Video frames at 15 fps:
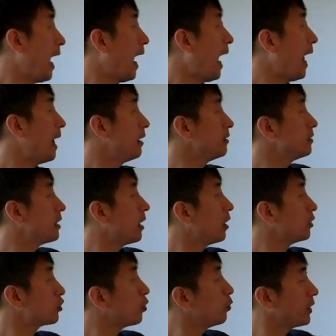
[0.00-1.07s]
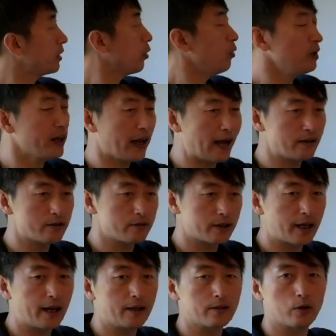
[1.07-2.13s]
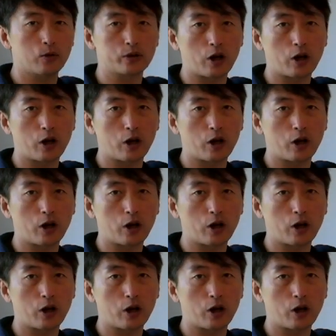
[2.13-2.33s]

and so we only entertain those